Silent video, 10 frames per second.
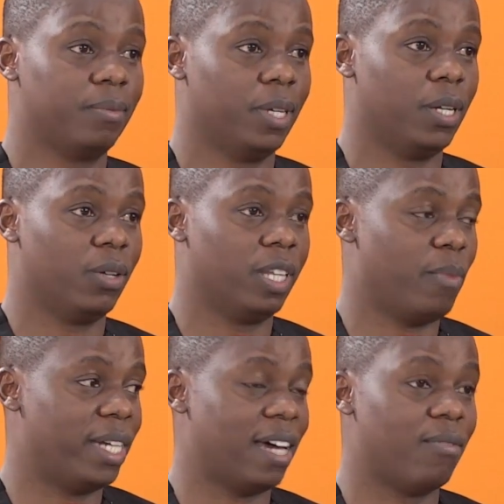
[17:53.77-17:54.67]
They
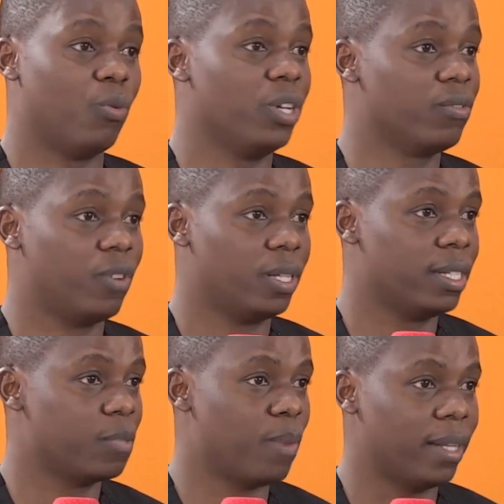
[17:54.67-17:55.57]
might have a windfall
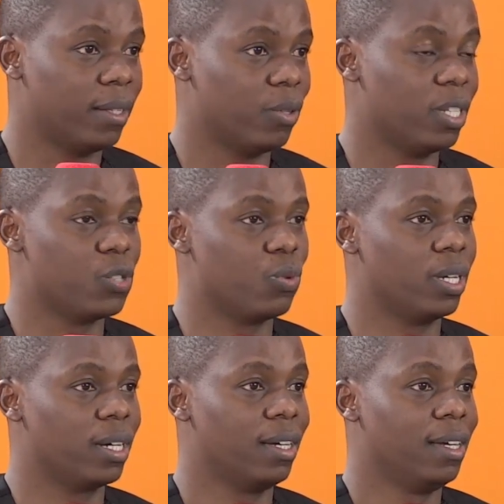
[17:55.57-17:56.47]
this month or this
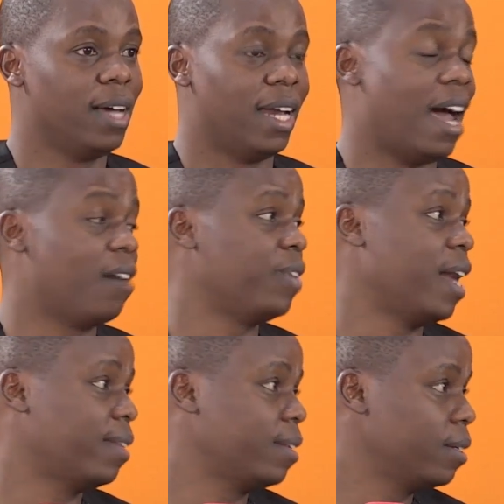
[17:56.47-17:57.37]
week and have
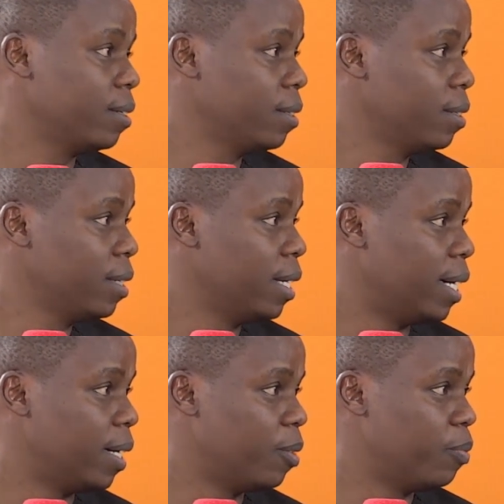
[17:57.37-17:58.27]
nothing,
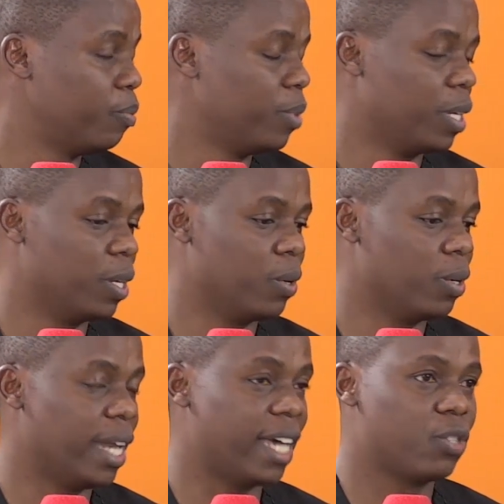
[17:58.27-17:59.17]

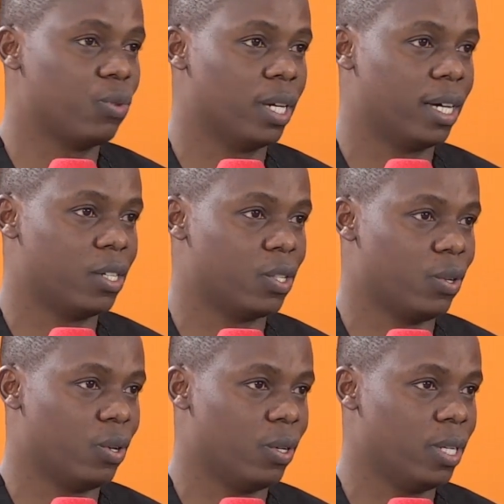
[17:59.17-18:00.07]
next week and
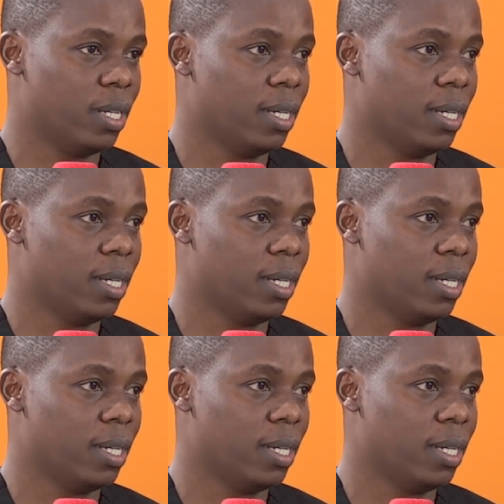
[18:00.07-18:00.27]
so on.